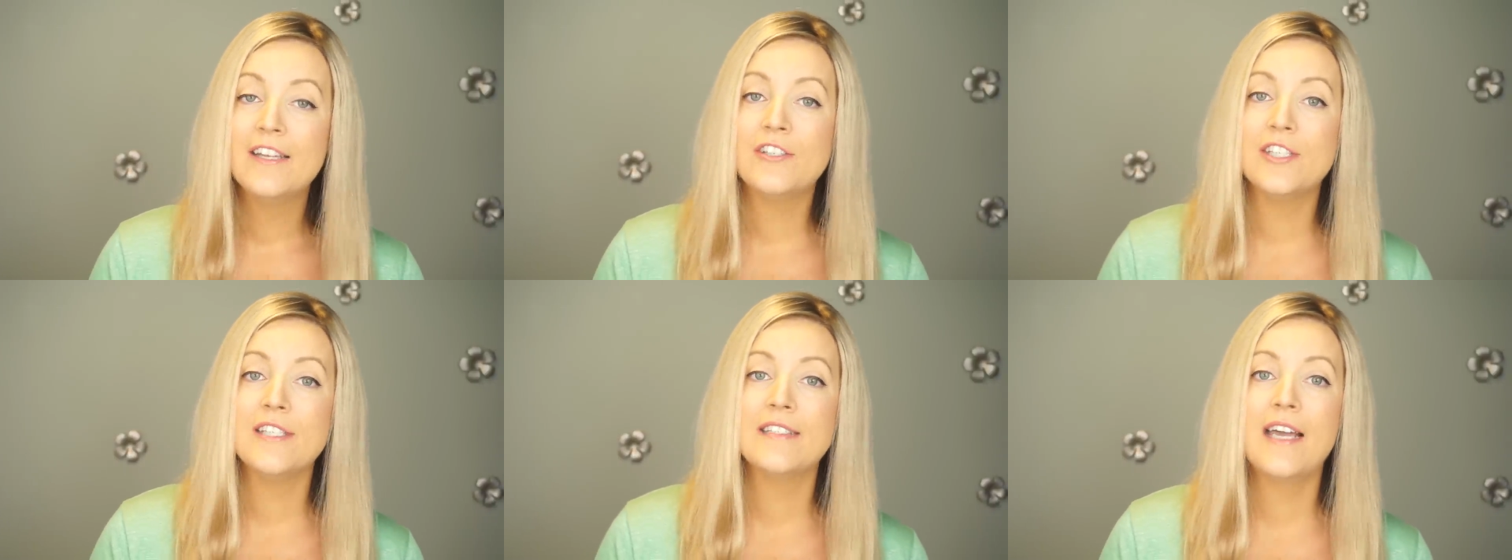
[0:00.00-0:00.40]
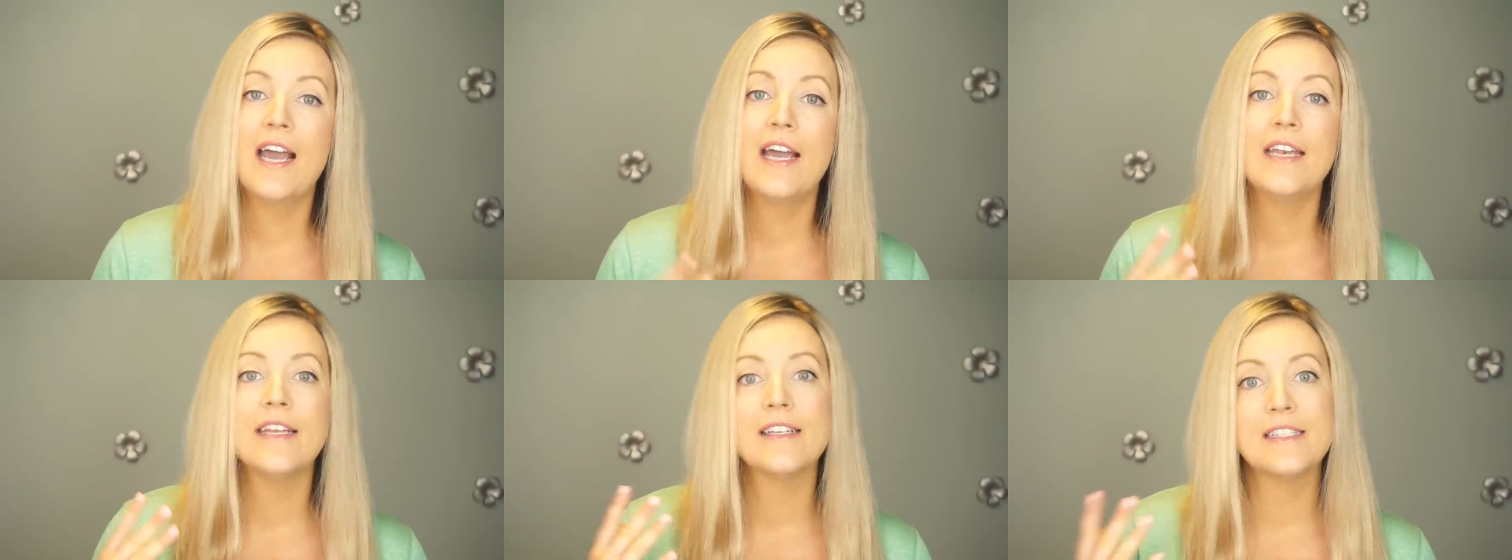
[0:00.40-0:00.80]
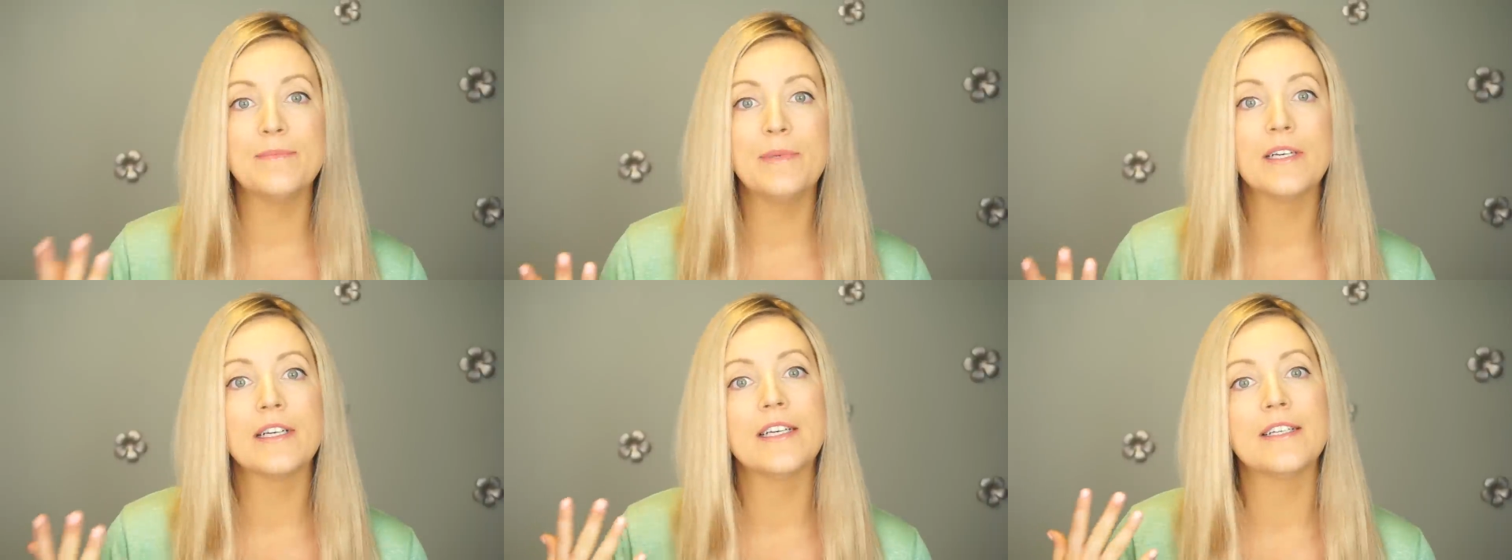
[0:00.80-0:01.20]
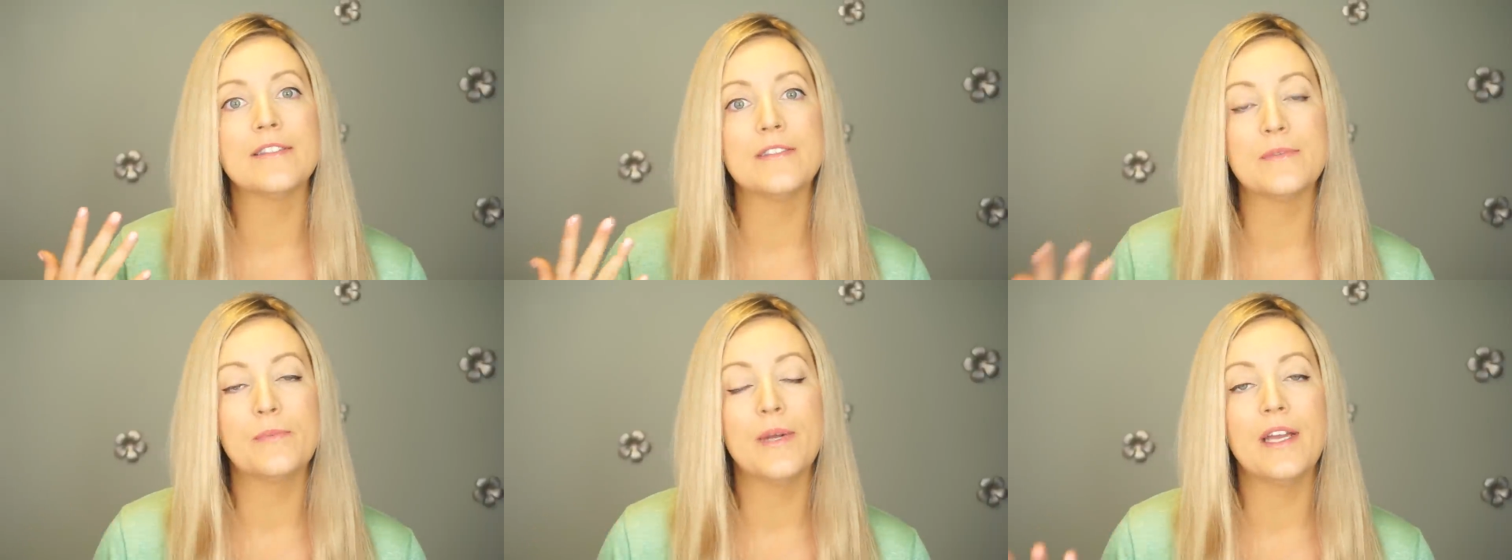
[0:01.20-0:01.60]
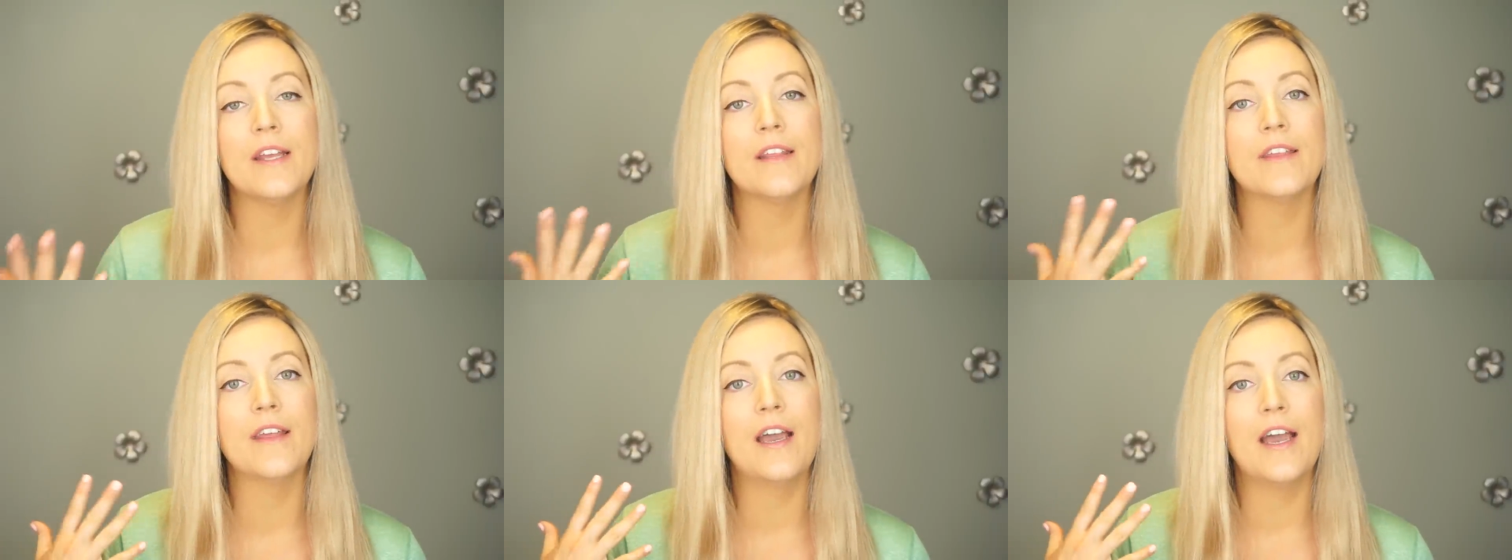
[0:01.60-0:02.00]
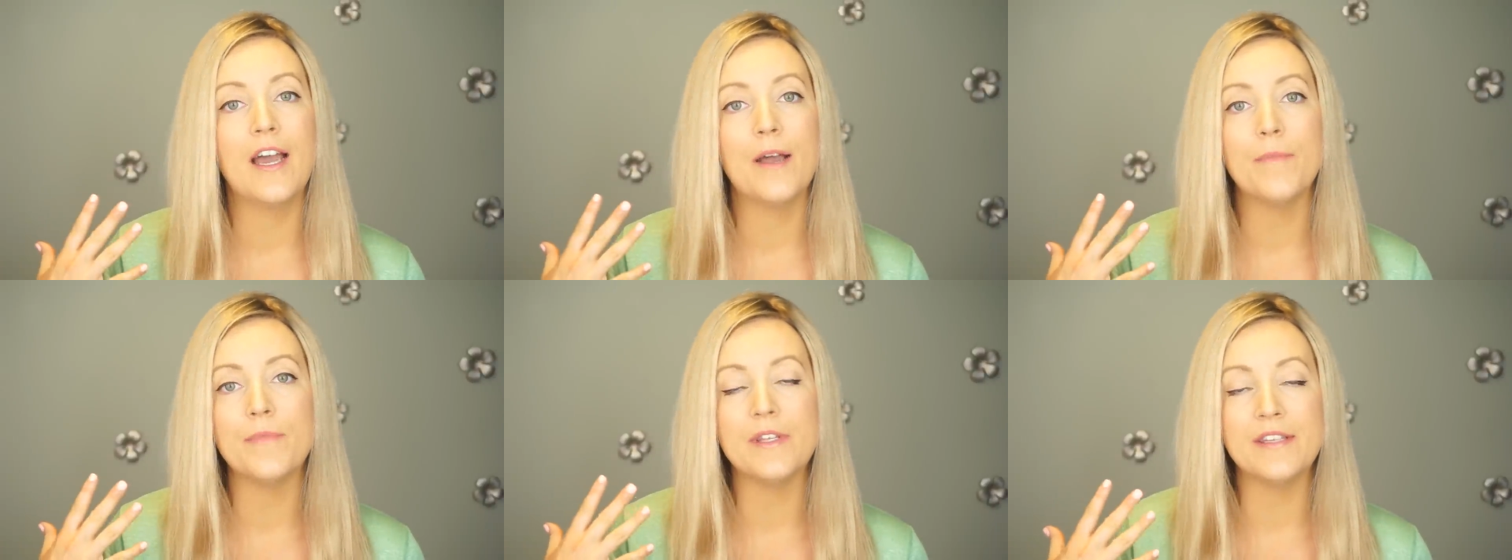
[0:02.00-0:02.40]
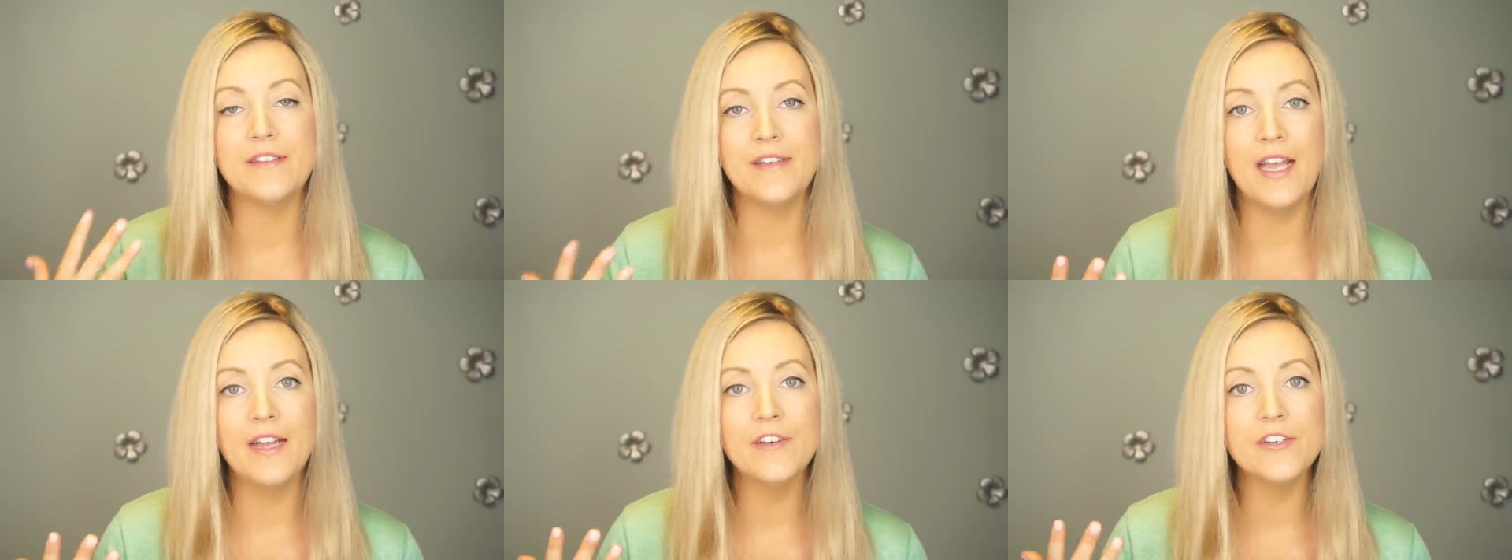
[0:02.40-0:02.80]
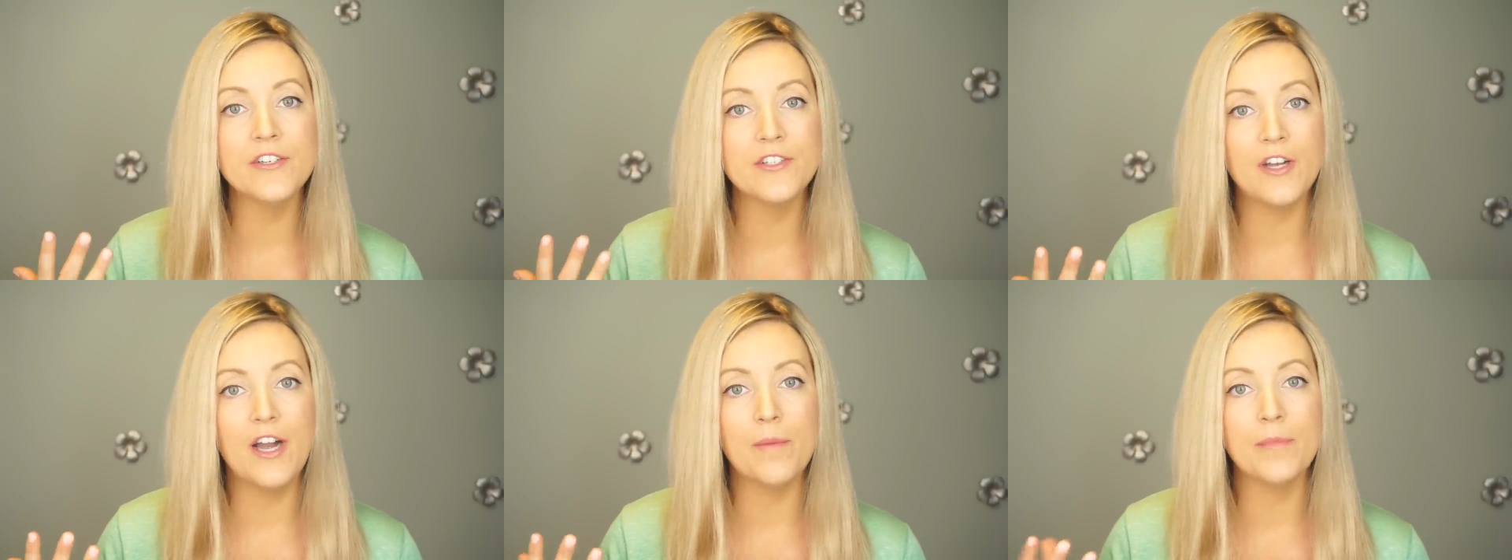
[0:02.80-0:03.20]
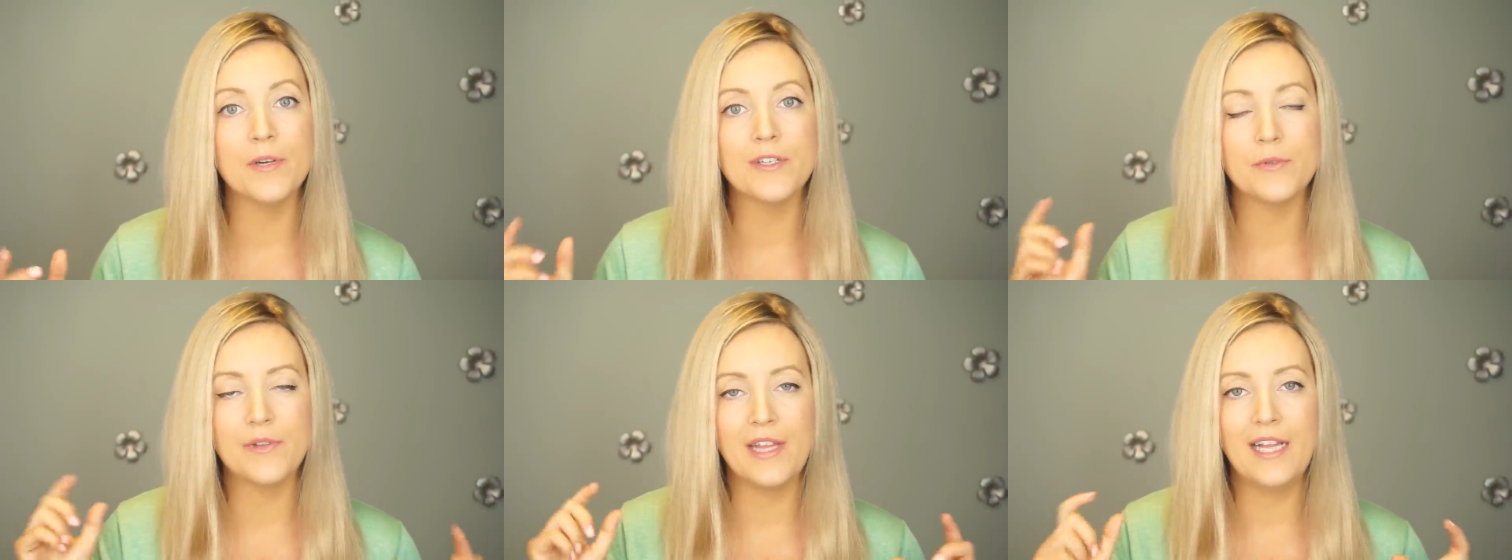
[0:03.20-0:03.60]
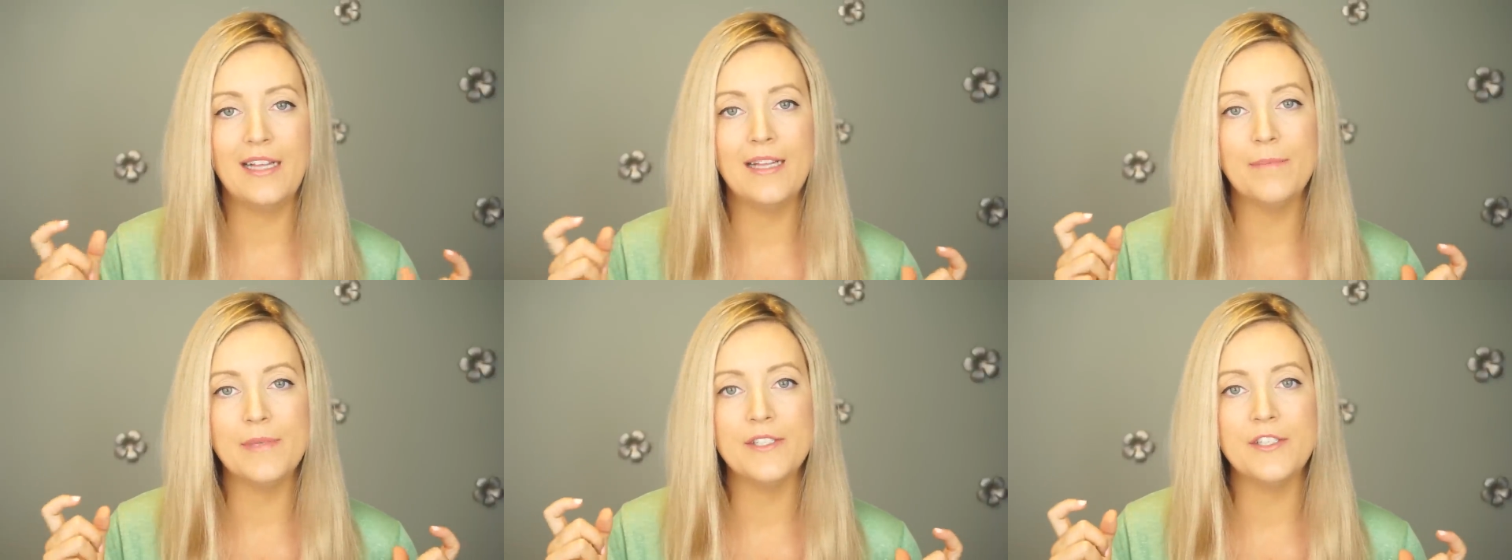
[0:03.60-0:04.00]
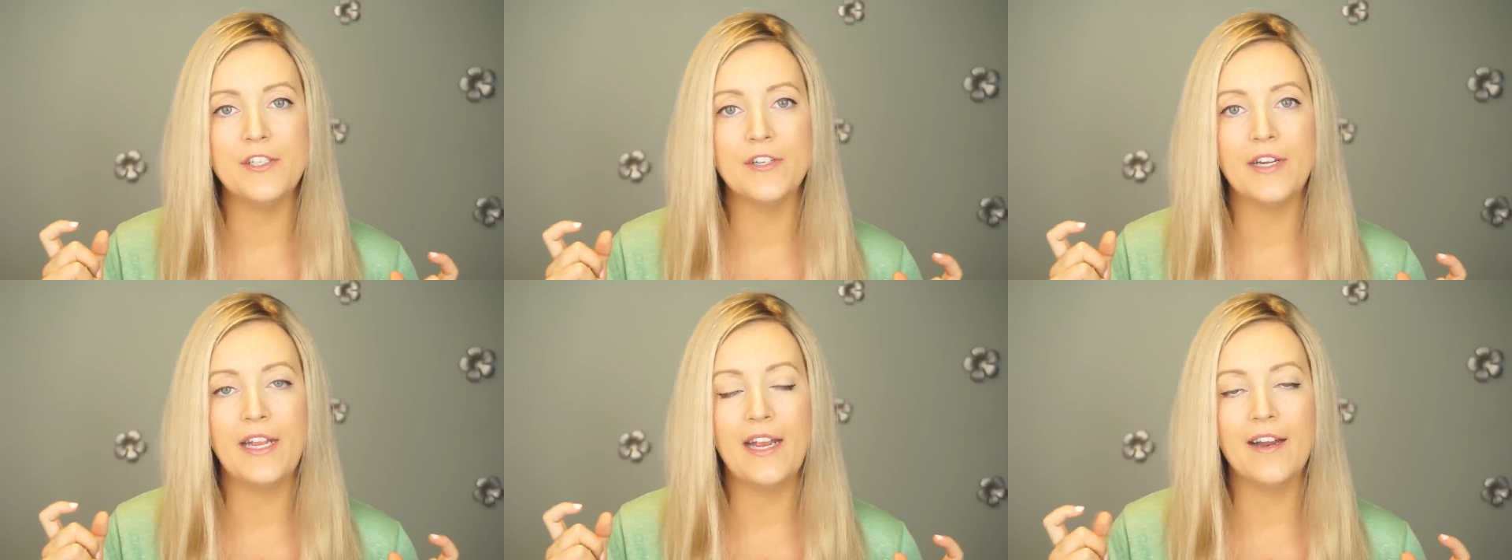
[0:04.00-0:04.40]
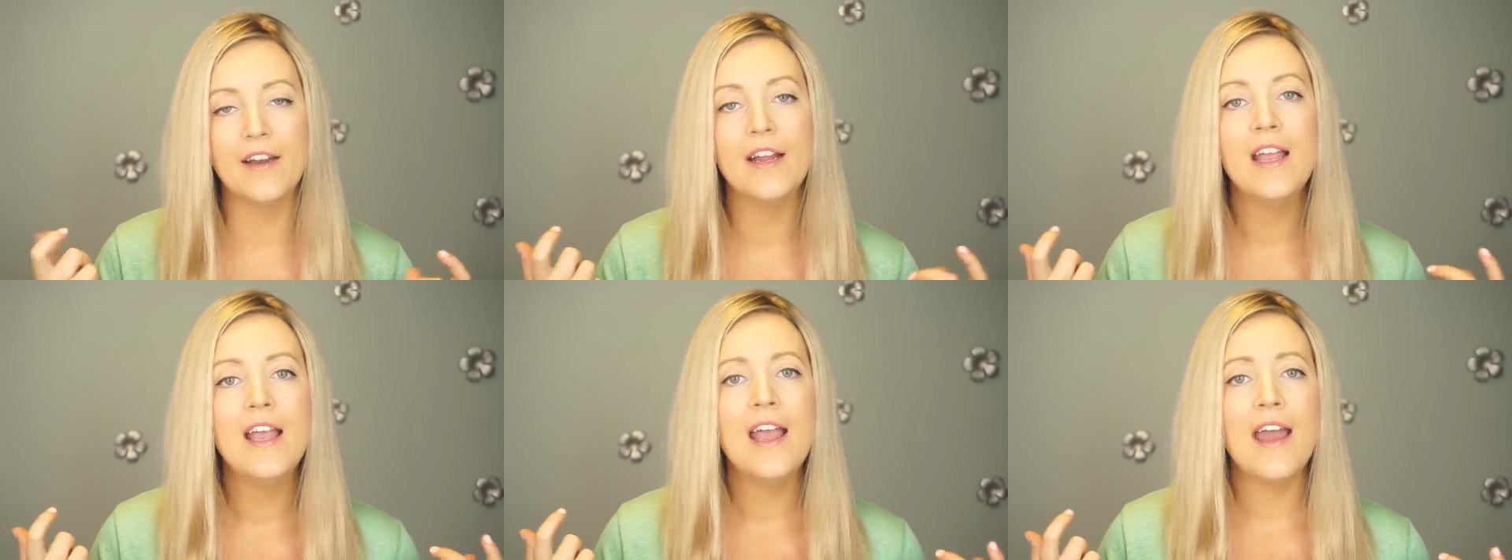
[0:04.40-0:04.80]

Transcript: she's had experience with um, the standard toppers where they clip into your hair,